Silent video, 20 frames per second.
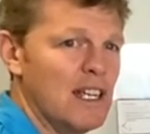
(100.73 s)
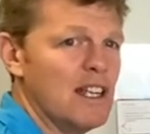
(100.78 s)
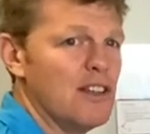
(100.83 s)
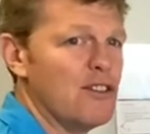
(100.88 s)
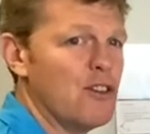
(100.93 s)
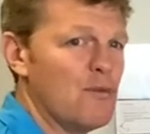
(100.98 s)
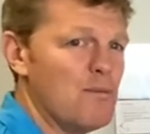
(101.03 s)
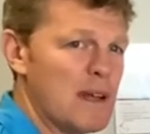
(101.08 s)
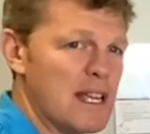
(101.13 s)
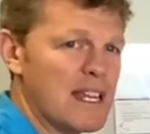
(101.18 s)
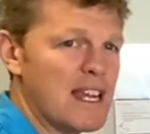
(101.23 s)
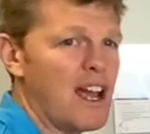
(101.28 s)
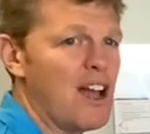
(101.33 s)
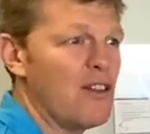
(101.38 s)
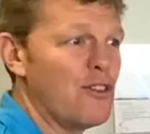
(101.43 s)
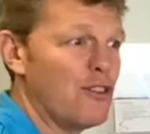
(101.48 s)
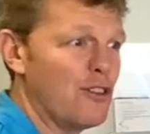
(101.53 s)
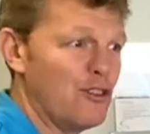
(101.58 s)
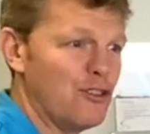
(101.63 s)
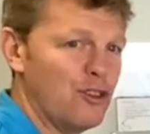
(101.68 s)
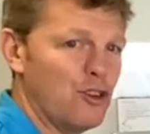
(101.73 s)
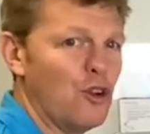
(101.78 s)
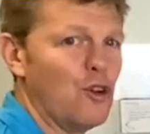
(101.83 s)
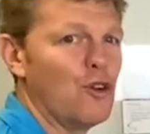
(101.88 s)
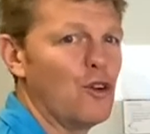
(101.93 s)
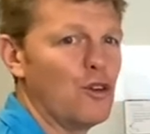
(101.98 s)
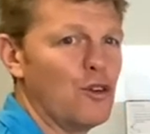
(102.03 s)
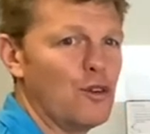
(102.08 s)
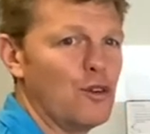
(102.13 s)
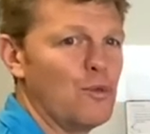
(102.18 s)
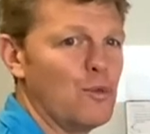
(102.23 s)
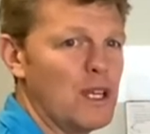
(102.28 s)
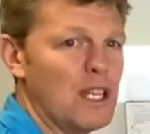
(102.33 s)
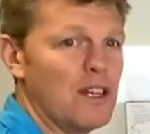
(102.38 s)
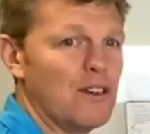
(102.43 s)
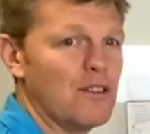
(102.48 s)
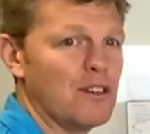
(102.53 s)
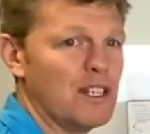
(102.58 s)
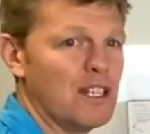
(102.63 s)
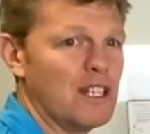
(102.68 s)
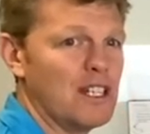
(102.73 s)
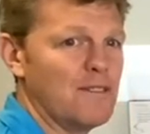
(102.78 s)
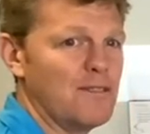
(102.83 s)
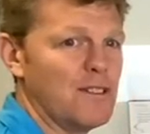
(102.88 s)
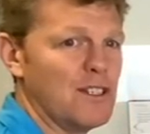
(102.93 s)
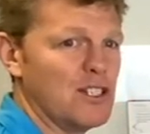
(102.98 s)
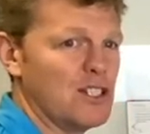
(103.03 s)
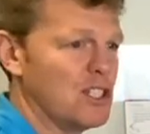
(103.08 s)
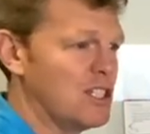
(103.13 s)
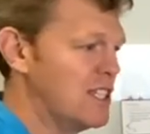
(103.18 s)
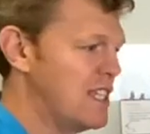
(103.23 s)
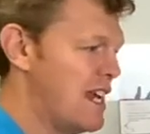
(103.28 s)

They'll make others longer and weaker and inefficient.